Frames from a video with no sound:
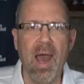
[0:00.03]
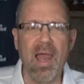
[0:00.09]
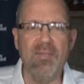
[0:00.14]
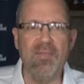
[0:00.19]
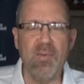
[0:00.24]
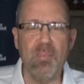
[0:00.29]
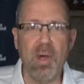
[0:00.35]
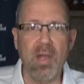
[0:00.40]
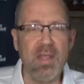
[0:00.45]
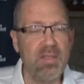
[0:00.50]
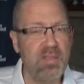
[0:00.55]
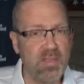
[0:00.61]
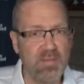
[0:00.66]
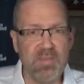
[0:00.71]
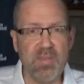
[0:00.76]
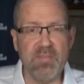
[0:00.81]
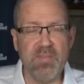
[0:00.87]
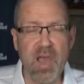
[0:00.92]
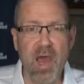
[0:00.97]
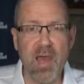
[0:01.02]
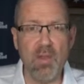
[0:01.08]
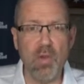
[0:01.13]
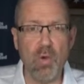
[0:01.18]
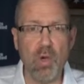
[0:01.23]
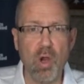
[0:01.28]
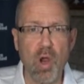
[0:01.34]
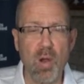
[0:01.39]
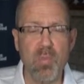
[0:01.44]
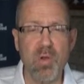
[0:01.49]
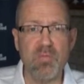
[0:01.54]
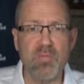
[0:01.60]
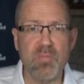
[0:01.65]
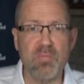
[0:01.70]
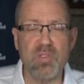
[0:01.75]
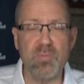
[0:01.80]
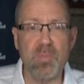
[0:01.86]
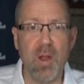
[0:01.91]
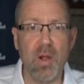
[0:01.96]
Hi, everybody. This is Hondo Carpenter
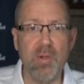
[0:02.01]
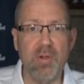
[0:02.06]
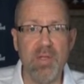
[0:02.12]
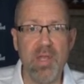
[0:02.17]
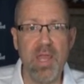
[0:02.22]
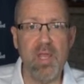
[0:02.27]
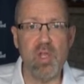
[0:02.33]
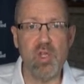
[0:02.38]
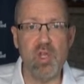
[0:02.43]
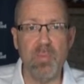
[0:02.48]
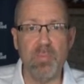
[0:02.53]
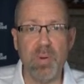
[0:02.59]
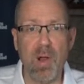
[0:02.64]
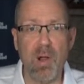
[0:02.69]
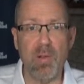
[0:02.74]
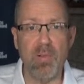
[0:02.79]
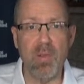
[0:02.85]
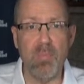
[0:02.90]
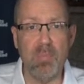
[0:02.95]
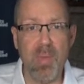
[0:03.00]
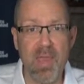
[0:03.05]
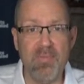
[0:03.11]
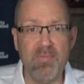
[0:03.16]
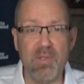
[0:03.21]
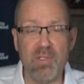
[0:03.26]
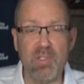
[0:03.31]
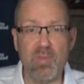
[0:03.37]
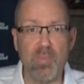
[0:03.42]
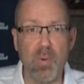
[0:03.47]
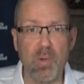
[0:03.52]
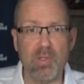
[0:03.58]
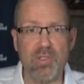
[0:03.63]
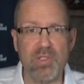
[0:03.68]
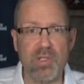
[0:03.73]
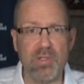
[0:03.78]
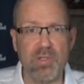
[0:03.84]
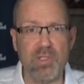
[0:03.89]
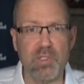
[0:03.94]
from Spartan Nation, part of the Maven
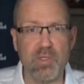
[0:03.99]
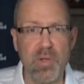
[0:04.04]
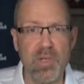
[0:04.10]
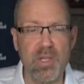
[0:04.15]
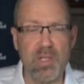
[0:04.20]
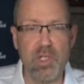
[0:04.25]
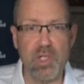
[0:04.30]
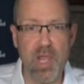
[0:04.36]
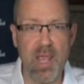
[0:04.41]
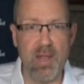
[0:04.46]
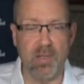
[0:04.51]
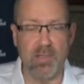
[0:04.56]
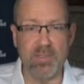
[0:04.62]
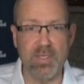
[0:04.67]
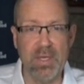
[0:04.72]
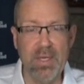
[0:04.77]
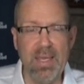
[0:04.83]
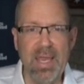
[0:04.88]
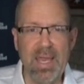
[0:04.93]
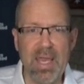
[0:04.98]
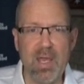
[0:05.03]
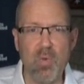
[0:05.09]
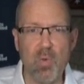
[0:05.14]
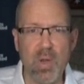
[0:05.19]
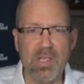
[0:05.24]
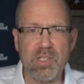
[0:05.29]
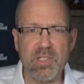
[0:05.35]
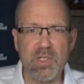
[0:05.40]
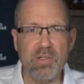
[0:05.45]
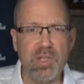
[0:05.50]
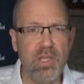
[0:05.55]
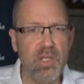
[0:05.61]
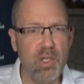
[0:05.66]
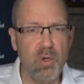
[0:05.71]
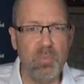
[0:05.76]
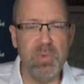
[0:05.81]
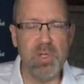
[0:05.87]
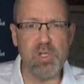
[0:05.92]
Sports Illustrated channels. And recently,
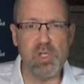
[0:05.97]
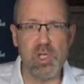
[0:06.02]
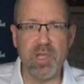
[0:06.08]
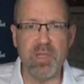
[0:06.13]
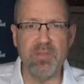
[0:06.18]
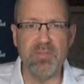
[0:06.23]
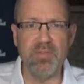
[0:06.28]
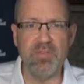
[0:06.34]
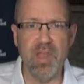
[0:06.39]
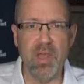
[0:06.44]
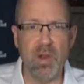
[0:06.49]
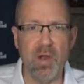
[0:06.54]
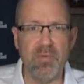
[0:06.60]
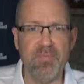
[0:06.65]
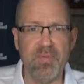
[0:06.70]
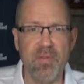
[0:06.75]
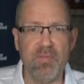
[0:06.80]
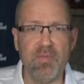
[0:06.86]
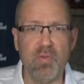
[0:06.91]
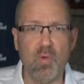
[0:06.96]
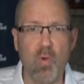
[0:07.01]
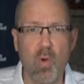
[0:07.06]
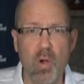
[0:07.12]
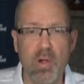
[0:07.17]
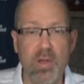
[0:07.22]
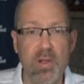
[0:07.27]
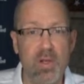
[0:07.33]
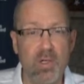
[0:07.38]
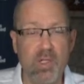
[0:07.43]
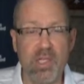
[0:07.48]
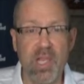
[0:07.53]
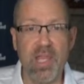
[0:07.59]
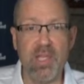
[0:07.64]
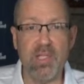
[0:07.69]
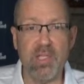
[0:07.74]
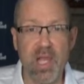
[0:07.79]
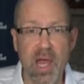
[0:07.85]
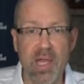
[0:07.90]
new Michigan State offensive coordinator
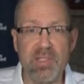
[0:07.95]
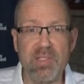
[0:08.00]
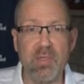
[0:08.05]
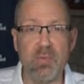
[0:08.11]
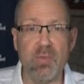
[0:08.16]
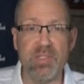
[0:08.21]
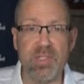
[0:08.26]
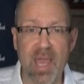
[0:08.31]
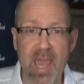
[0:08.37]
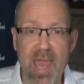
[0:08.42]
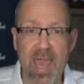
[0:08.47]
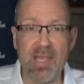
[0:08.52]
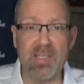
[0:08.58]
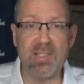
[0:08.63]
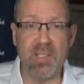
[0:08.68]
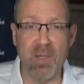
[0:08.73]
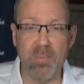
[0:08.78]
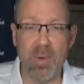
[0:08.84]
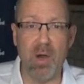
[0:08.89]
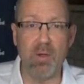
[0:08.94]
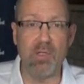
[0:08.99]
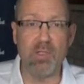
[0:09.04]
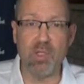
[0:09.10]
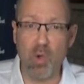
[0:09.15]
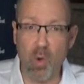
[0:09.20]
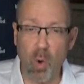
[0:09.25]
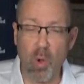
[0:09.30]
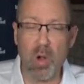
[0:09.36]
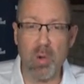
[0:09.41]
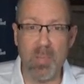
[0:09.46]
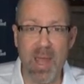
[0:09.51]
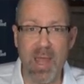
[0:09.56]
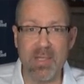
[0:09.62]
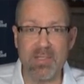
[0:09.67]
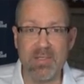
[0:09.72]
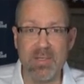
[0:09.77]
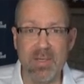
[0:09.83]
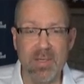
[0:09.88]
Jay Jhonson was asked about his
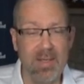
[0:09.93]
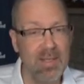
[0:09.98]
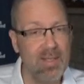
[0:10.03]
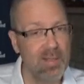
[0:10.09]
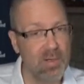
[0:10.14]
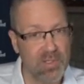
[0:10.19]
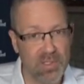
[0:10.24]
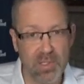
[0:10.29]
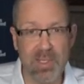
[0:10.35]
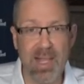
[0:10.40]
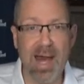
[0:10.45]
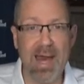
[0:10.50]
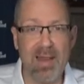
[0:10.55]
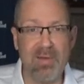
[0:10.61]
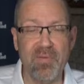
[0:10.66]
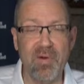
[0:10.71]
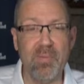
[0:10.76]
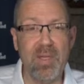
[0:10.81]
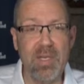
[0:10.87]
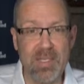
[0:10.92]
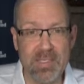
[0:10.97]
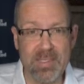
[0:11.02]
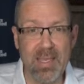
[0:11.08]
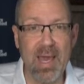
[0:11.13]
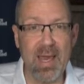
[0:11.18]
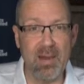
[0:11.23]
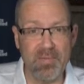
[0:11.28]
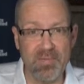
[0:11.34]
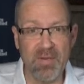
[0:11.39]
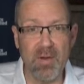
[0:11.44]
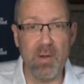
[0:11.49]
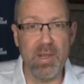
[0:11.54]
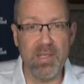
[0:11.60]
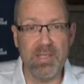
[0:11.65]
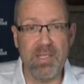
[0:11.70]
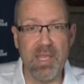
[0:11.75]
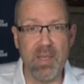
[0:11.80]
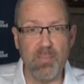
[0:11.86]
quarterbacks. There's a lot of them, and he's got a
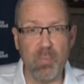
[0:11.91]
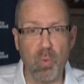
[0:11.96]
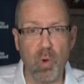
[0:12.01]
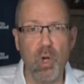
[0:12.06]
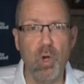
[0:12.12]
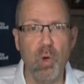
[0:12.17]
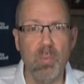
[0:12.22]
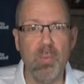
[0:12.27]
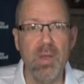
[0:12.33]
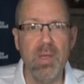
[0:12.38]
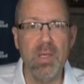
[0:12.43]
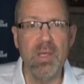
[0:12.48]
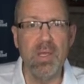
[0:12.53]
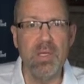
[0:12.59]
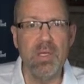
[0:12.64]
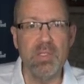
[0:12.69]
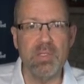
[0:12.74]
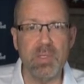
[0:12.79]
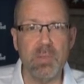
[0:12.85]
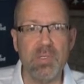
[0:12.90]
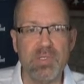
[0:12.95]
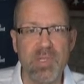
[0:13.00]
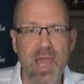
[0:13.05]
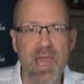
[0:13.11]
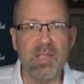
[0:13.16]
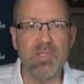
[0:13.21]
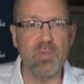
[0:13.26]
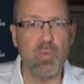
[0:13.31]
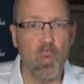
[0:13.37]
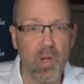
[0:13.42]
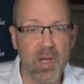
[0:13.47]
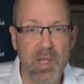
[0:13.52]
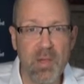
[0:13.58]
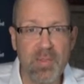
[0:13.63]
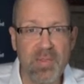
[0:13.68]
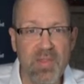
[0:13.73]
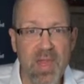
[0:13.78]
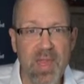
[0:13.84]
very deep room. So he's asked, what
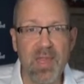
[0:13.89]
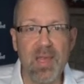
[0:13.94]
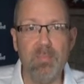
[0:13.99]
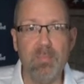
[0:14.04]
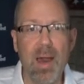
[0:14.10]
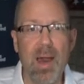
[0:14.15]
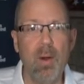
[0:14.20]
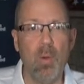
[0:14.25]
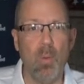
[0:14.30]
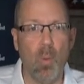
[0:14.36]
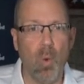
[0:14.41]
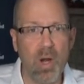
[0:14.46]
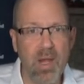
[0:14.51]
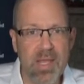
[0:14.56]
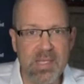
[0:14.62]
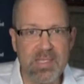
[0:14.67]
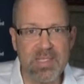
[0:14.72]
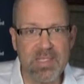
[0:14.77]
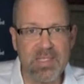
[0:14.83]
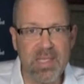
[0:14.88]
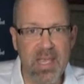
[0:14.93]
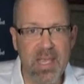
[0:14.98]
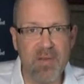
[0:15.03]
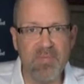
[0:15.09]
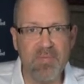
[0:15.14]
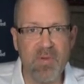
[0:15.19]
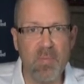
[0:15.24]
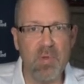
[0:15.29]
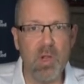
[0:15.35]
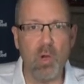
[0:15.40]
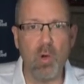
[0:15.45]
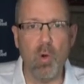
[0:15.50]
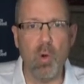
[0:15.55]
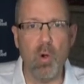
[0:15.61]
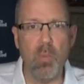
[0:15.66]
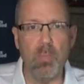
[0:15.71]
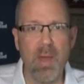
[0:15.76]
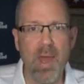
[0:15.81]
do you think about? What are you seeing from your
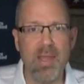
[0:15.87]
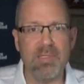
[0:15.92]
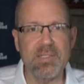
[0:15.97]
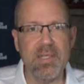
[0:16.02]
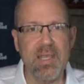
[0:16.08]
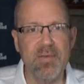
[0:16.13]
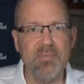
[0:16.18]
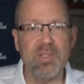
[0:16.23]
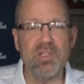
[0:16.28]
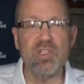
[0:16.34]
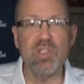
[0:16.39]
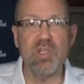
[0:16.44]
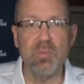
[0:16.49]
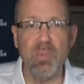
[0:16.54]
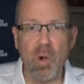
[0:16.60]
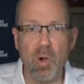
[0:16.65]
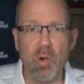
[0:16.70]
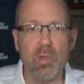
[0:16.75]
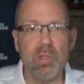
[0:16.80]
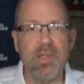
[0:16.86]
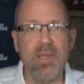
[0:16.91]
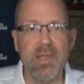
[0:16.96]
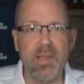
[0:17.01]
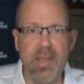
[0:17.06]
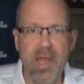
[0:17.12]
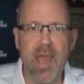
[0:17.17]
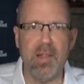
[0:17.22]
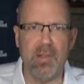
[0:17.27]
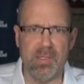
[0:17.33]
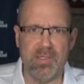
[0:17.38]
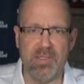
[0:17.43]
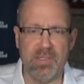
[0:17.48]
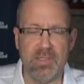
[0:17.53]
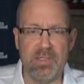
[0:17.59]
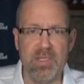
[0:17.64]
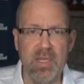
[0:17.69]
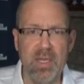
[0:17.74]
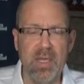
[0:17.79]
quarterbacks? Give us some early
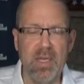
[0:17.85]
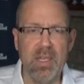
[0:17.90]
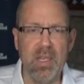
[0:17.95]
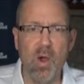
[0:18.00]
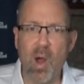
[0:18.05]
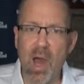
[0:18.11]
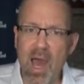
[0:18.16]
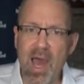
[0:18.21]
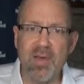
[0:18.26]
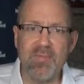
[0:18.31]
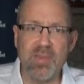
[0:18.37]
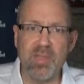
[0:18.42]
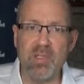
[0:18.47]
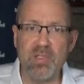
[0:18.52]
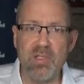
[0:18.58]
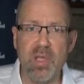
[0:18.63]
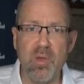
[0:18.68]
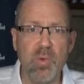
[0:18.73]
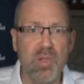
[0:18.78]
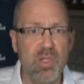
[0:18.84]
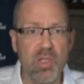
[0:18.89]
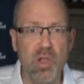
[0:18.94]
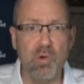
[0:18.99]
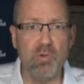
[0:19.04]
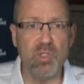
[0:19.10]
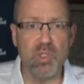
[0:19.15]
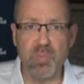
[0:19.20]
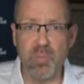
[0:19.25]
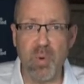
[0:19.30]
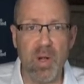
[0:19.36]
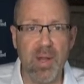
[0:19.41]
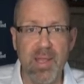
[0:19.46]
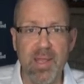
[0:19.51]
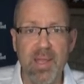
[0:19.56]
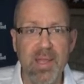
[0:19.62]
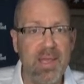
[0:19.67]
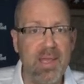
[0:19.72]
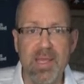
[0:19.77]
analysis. Now, obviously, with no
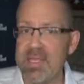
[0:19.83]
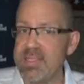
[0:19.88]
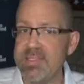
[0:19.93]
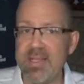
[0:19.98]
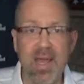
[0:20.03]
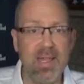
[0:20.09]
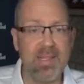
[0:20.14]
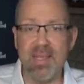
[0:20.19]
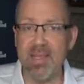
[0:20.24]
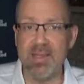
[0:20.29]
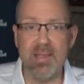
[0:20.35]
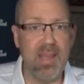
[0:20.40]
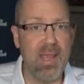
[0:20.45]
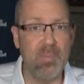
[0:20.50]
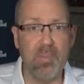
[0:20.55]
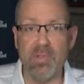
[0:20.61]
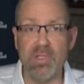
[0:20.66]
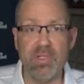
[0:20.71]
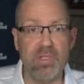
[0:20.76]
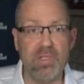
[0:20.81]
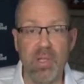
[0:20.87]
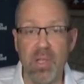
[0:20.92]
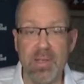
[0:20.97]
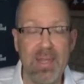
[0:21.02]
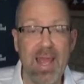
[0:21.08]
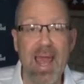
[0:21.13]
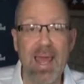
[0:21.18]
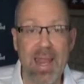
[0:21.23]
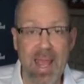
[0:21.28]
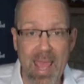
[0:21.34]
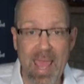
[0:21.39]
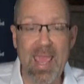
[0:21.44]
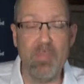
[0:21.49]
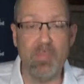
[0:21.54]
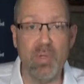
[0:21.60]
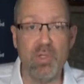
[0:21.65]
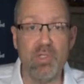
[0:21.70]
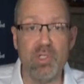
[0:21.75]
spring, he's not able to
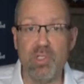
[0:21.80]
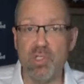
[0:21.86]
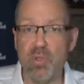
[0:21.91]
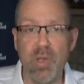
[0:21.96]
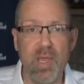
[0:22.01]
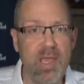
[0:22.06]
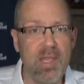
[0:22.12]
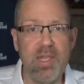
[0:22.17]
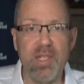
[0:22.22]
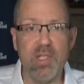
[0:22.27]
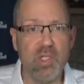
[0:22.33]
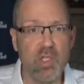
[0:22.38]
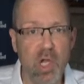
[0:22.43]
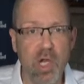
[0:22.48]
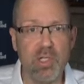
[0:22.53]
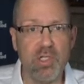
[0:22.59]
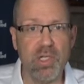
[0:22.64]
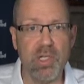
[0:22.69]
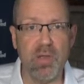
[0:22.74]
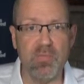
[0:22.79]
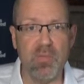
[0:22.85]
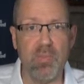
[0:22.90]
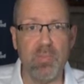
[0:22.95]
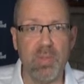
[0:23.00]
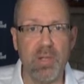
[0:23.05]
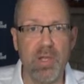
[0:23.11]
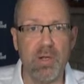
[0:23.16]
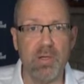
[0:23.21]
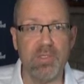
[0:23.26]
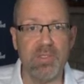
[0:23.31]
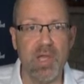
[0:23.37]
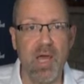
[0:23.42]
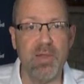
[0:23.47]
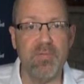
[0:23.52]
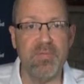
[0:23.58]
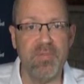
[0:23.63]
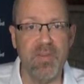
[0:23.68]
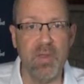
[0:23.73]
do any judging of the players
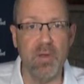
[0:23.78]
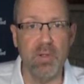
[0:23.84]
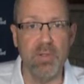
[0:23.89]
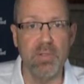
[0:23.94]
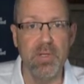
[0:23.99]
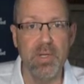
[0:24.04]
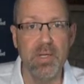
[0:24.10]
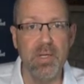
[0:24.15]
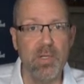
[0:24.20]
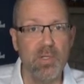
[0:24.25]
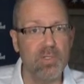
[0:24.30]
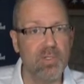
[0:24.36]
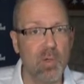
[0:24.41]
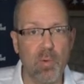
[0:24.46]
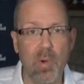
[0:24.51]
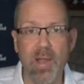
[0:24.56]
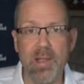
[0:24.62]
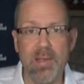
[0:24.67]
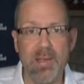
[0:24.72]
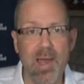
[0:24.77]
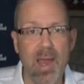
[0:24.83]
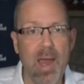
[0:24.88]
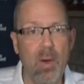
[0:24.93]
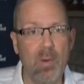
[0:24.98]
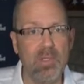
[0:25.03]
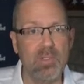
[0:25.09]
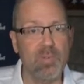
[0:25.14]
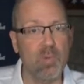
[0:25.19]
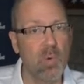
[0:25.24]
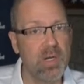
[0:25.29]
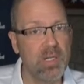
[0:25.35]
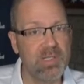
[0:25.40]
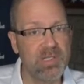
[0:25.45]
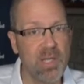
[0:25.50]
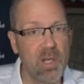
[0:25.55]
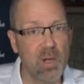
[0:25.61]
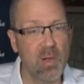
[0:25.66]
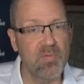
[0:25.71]
on field. So right now, it's what
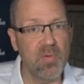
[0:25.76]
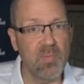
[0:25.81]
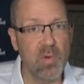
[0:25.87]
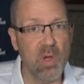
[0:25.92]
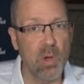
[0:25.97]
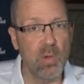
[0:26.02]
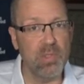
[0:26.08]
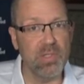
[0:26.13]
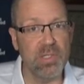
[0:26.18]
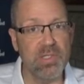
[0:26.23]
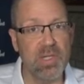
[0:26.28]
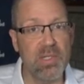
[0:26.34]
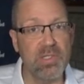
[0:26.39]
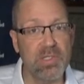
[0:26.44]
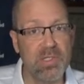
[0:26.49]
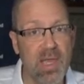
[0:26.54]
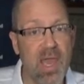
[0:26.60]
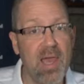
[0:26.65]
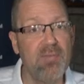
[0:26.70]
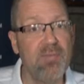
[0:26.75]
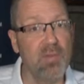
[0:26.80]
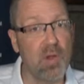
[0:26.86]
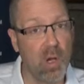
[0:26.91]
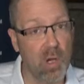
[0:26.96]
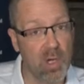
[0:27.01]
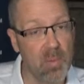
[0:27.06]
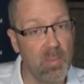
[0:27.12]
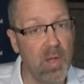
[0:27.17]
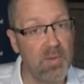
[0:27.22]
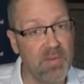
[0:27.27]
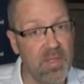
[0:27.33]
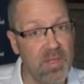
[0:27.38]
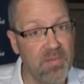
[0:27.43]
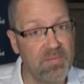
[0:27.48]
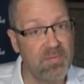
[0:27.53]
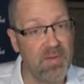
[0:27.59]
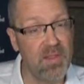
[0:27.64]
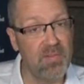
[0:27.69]
he's hearing from coaches on staff, talking about the
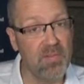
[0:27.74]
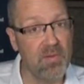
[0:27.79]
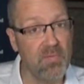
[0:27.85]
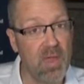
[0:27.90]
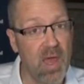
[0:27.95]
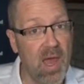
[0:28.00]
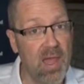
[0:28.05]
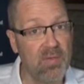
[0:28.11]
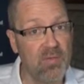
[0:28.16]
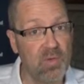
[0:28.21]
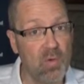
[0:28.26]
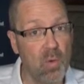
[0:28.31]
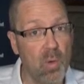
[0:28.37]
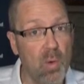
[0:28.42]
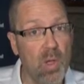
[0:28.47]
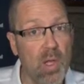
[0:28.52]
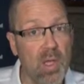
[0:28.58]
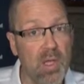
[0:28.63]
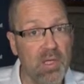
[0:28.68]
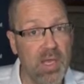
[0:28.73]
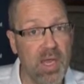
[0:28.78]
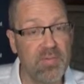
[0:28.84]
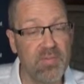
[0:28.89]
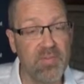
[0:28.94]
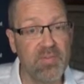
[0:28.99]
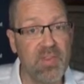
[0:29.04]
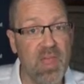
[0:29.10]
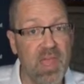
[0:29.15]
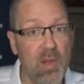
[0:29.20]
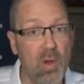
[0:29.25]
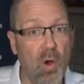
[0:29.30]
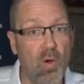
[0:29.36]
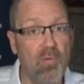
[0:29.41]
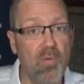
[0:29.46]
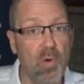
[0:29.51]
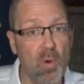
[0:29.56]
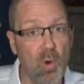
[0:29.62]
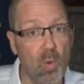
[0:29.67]
defensive guys who have stayed
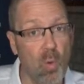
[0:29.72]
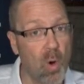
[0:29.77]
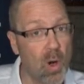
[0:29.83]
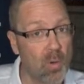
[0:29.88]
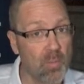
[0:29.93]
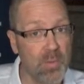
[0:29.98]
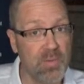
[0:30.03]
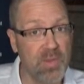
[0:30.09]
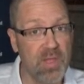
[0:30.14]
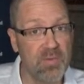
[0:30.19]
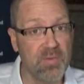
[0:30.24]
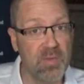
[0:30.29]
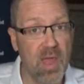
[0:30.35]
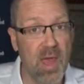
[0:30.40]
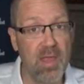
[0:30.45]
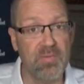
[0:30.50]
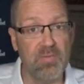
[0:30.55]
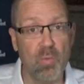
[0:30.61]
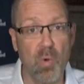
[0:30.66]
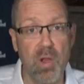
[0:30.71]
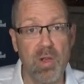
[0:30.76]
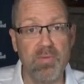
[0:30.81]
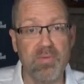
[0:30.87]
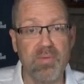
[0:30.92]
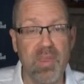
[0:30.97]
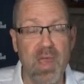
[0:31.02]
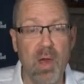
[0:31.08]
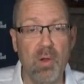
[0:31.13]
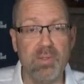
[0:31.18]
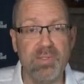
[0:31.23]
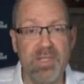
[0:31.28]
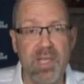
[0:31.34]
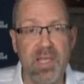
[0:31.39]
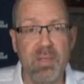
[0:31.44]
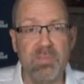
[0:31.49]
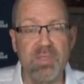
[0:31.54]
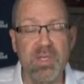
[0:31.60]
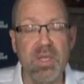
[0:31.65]
over, who work with these guys running scout
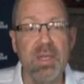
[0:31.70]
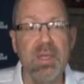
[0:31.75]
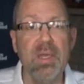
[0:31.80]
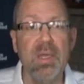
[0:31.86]
teams.